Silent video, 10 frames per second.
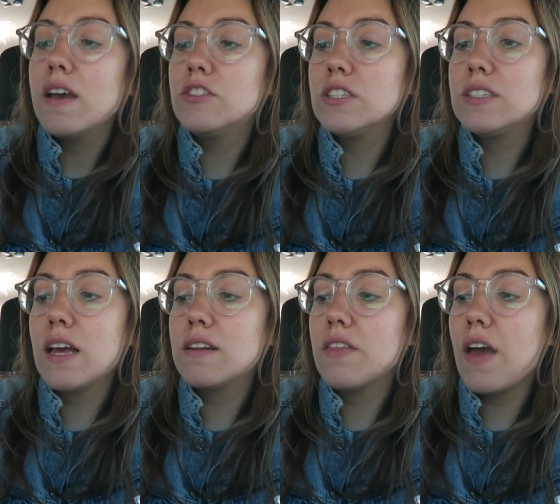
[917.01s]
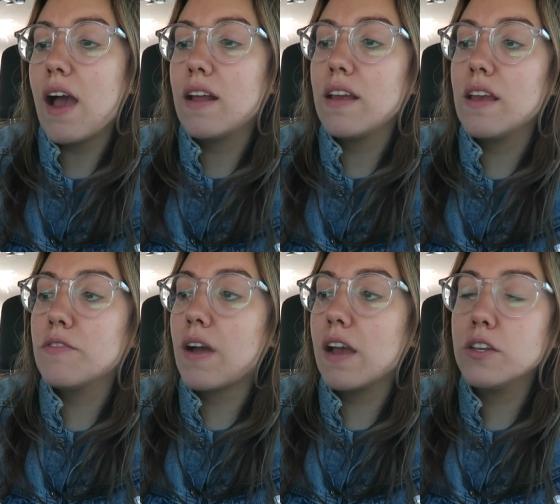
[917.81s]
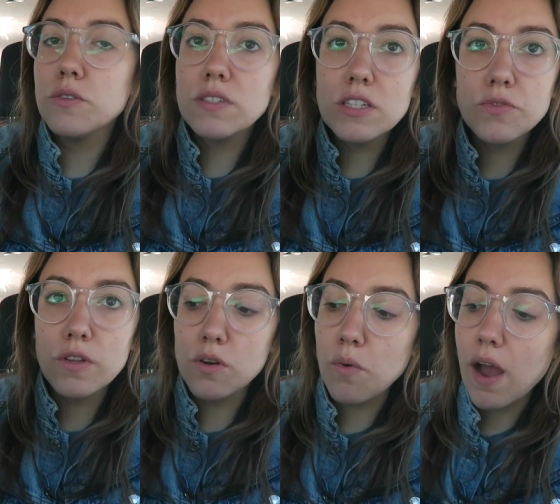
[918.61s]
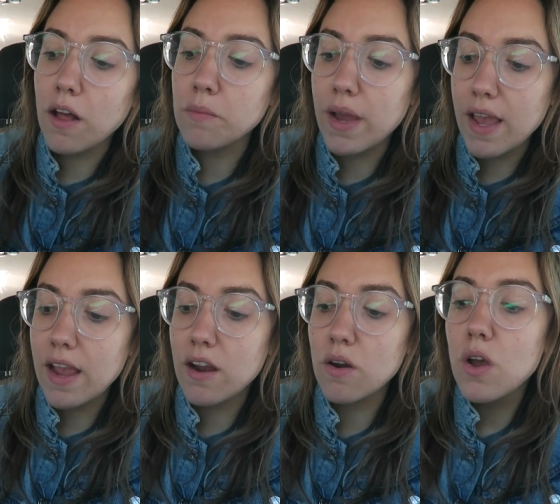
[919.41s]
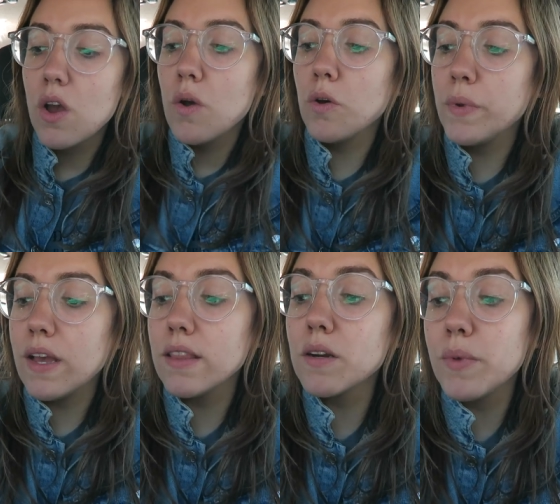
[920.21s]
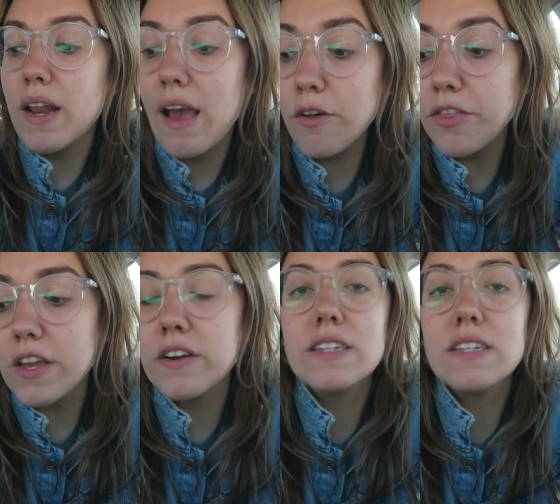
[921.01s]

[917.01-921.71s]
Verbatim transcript: And she said that if I use this for a little while, my hair will be a little bit healthier.